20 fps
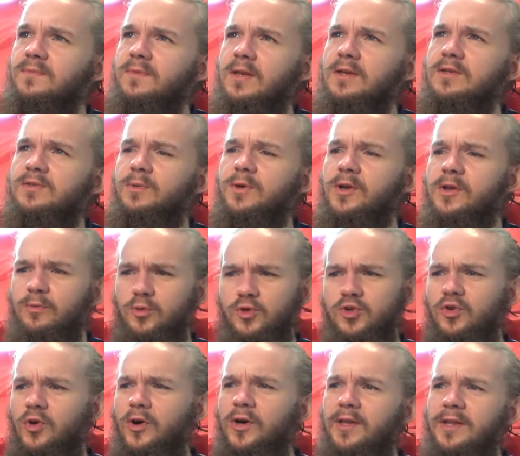It's one of the
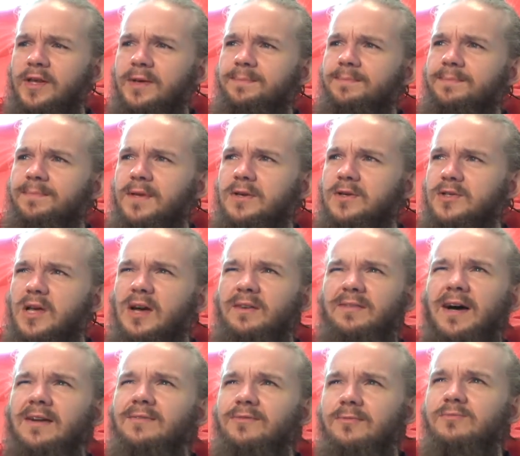most oily beers that I've
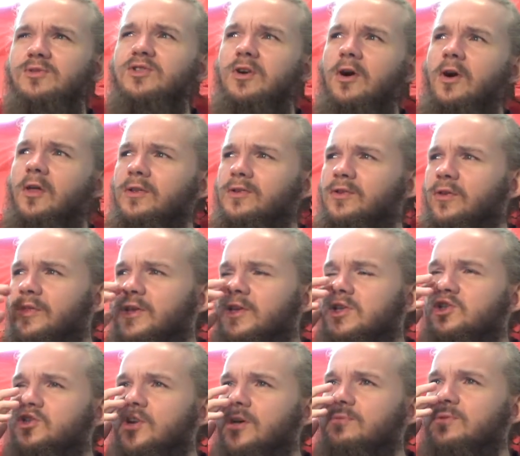had from Scotland on
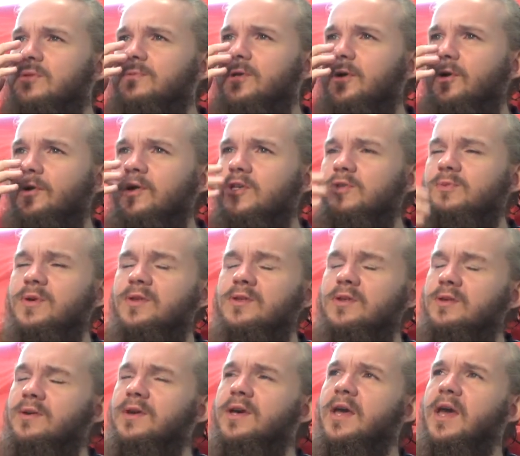this trip, to be honest with you.